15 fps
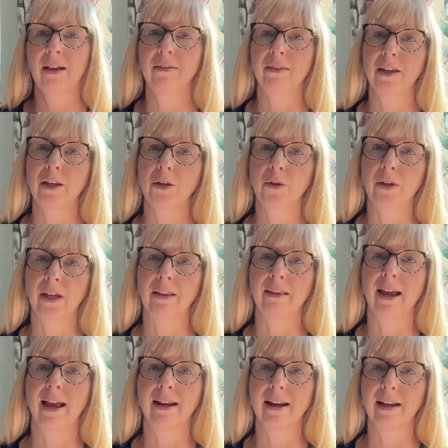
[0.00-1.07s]
that you can
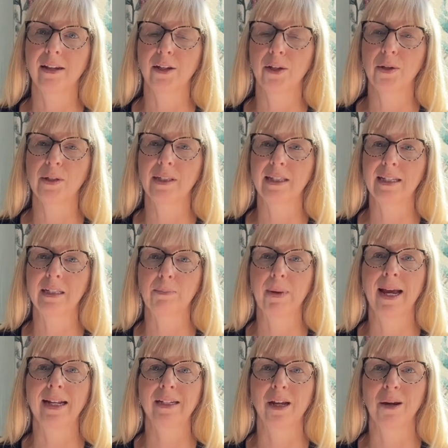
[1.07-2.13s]
then use this
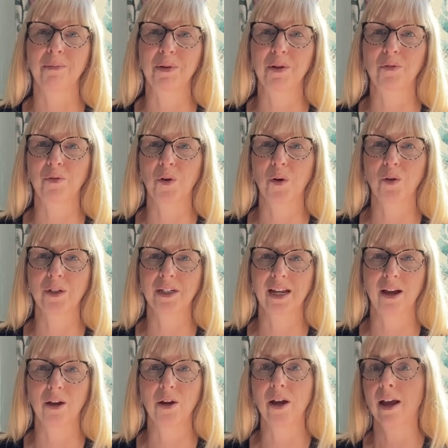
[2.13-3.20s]
spare time that you've got to
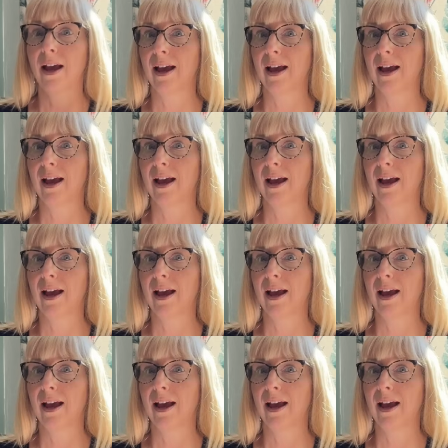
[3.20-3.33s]
go